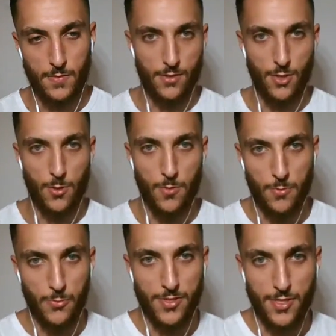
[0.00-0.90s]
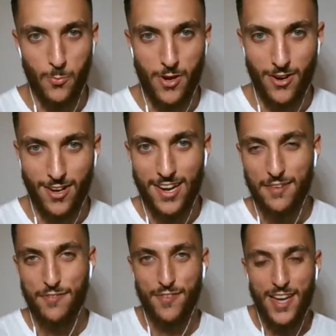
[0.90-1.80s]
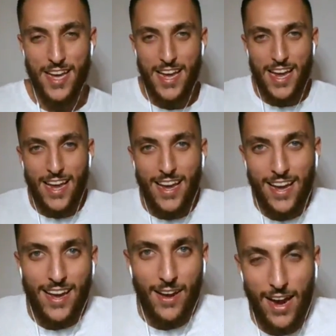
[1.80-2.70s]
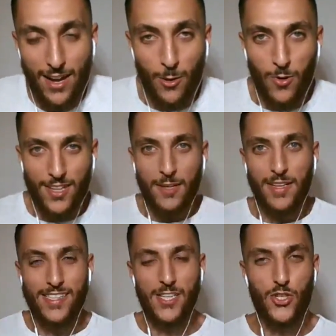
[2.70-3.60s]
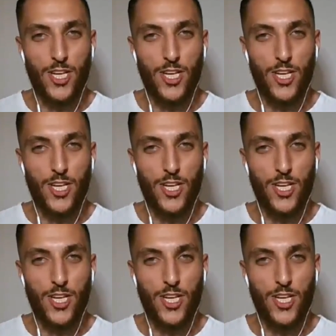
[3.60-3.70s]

So we see we are live. Hello and welcome, ladies and